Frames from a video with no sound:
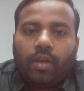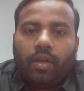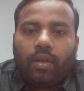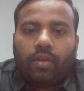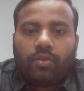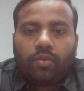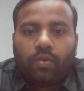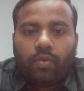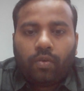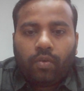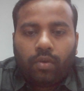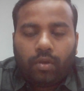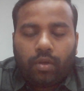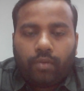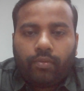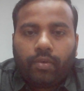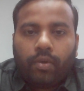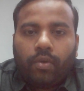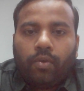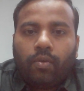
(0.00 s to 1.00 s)
So
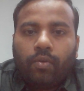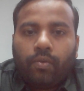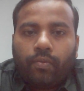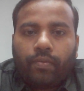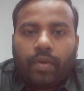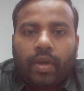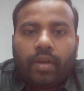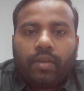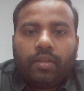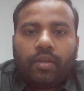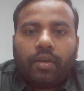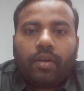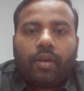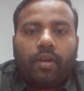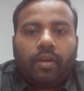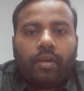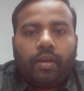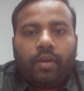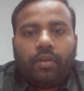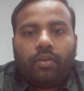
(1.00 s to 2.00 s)
if you find the
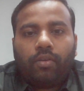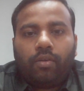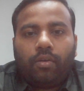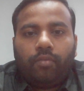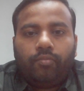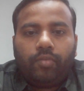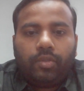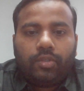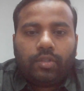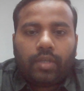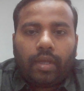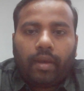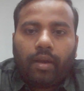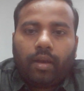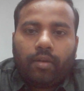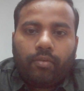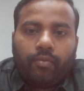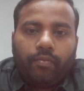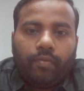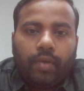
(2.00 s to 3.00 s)
content of this
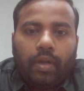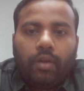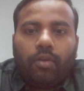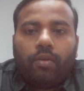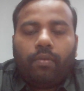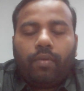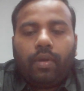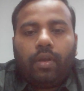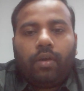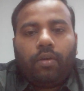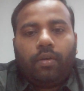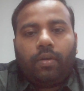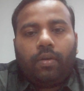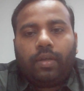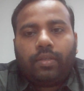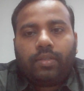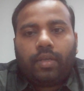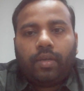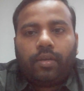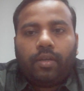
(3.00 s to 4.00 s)
channel valuable or
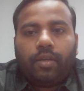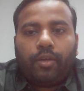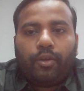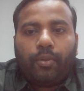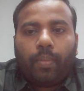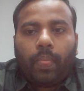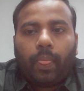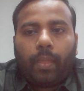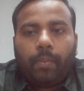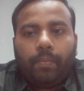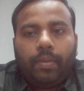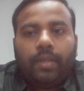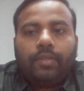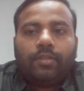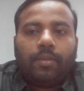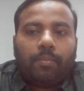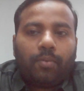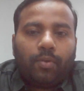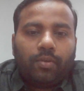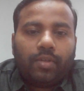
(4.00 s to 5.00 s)
exciting, please
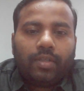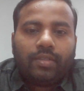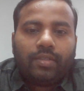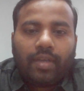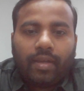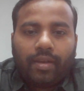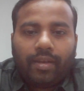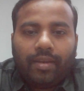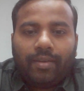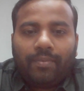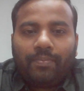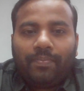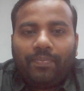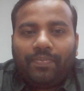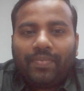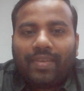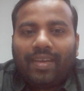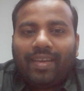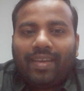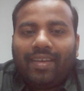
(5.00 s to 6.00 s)
support the channel,
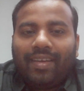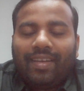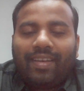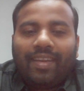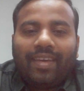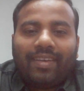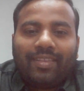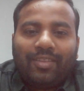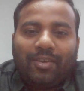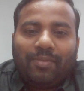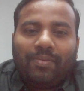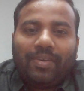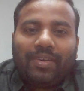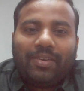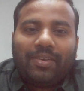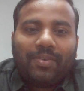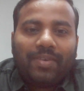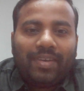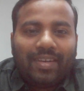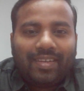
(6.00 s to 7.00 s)
like the
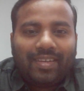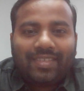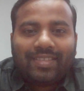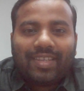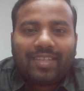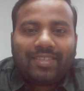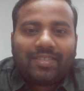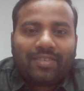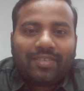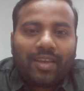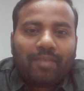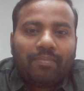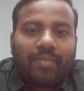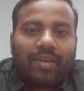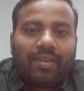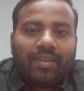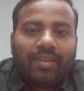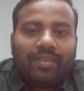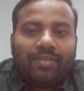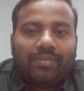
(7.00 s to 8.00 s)
video, hit subscribe
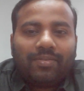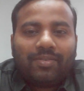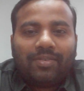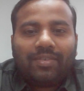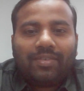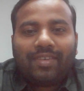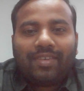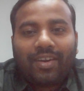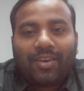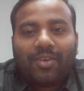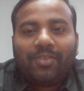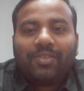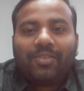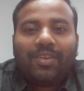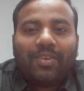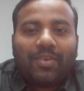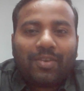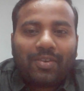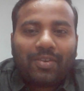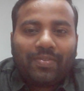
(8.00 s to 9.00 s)
button, turn on the
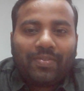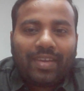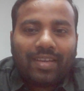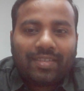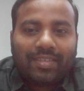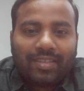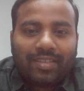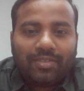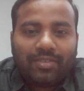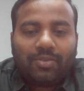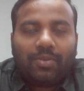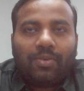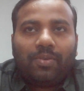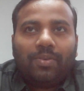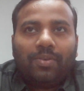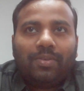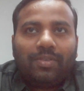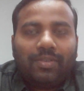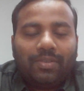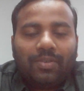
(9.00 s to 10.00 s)
notification so
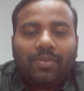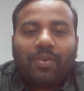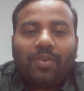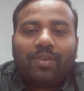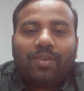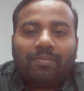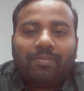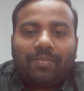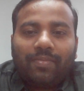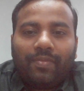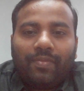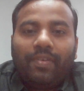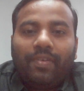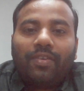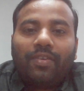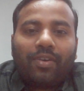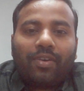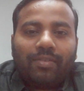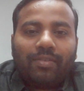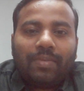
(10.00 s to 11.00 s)
you don't will
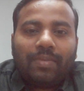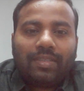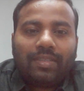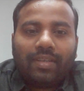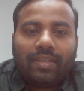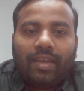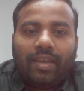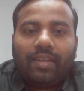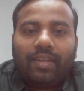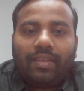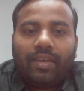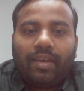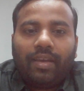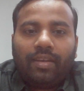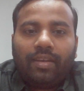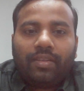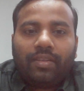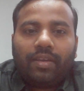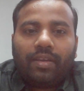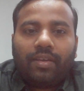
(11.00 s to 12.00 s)
not miss
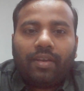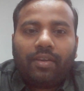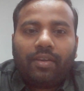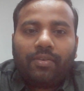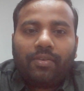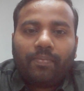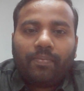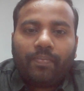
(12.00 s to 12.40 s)
anything, right?